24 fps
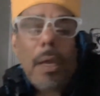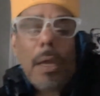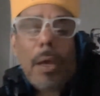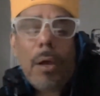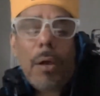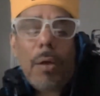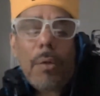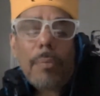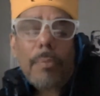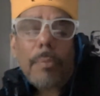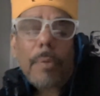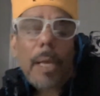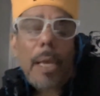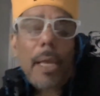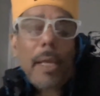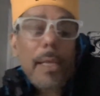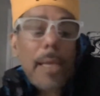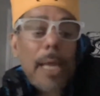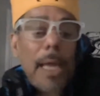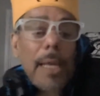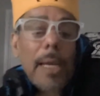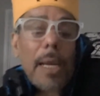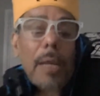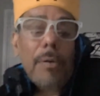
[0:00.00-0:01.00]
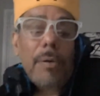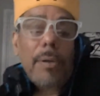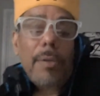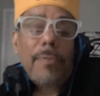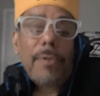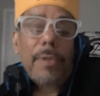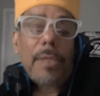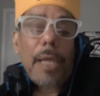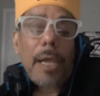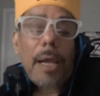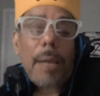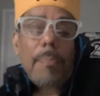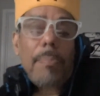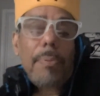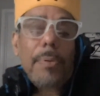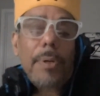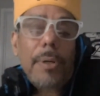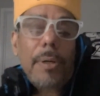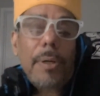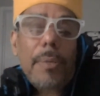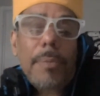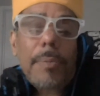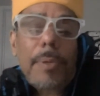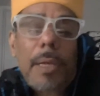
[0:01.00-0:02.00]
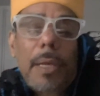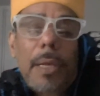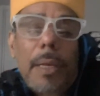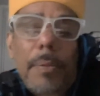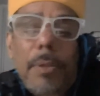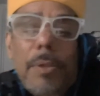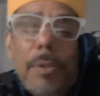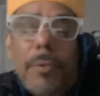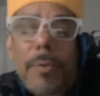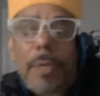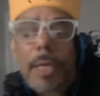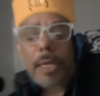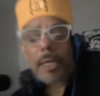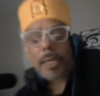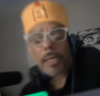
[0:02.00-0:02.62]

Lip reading: Oh, and I don't even think I put it up there. Let me do that